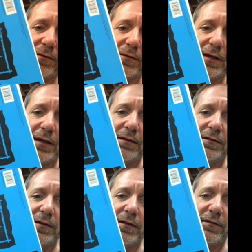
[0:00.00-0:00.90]
Okay,
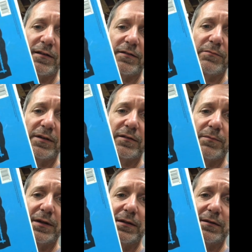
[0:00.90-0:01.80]
see how it says mixed
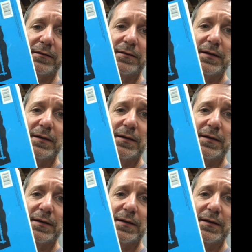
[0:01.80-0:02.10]
media?